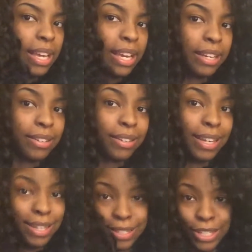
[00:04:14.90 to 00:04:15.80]
It
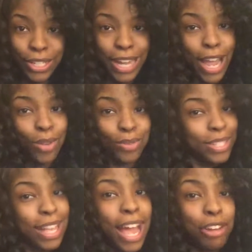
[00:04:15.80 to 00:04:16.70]
is a
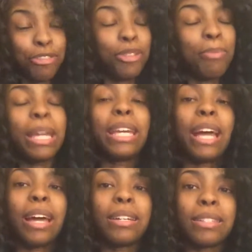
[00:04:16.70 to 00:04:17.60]
downside for me,
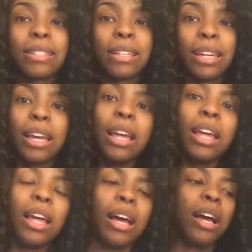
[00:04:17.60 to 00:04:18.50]
honestly.
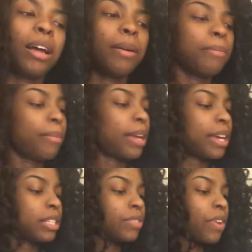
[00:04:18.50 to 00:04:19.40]

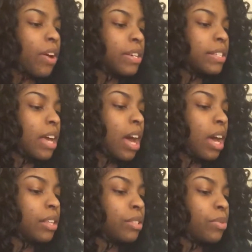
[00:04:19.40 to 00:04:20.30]
As far as
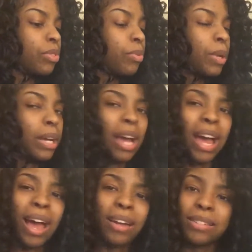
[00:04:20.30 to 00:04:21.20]
cons with the wig,
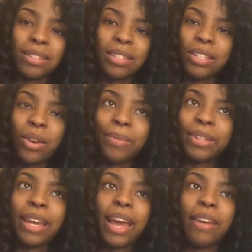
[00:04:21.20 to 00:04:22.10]
I honestly don't
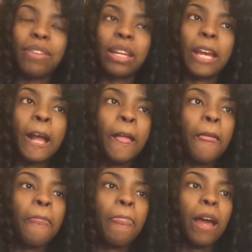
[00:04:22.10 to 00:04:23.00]
really have any,
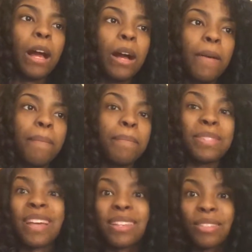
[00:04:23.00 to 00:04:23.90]

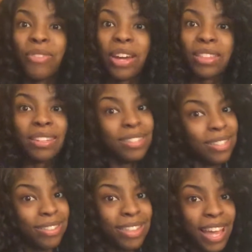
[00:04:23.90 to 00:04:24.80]
besides the fact that it's
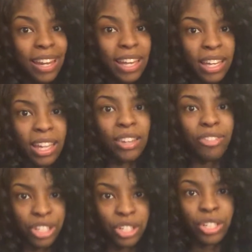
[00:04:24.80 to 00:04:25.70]
synthetic and
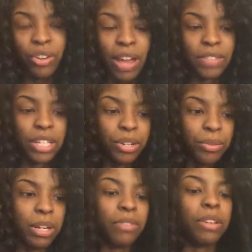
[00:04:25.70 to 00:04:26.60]
eventually you'll have to get
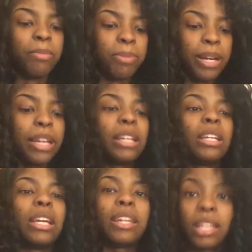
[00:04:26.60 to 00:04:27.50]
rid of it. But
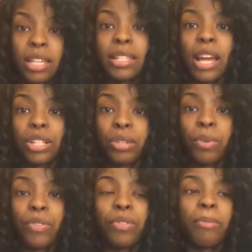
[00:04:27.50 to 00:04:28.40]
it is actually
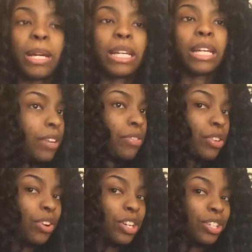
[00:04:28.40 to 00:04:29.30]
worth your money. If
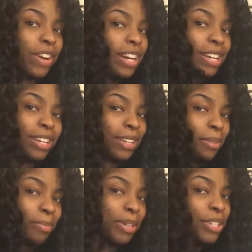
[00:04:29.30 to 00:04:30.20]
you're going to try to
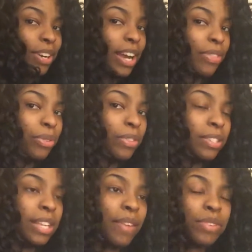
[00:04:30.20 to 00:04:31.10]
put your hand through
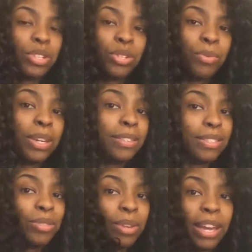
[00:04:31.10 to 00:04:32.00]
this after 2
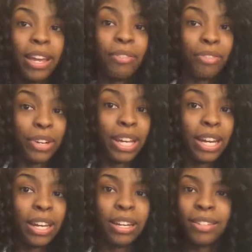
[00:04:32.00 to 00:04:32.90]
weeks, you can
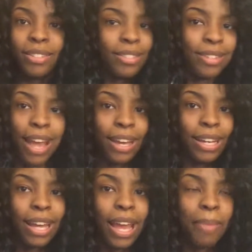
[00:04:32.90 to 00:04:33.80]
forget it. It's not
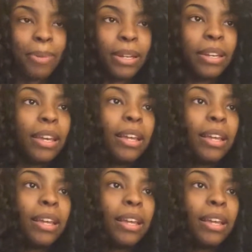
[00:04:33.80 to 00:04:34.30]
going to happen.